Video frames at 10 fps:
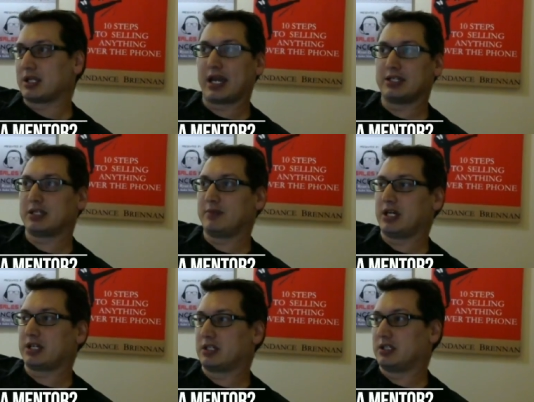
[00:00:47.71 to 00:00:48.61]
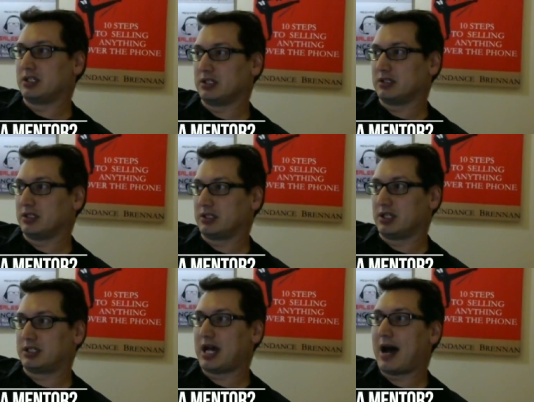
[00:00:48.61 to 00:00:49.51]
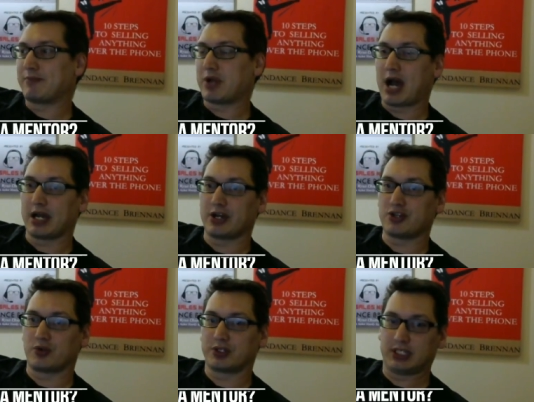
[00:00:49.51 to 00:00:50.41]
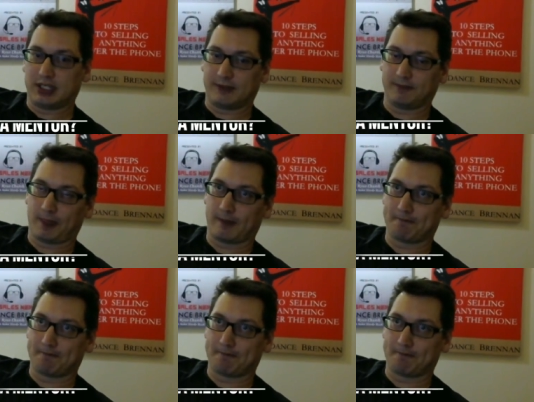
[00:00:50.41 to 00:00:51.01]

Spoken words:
like, hey, sit me next to the top guy on your team.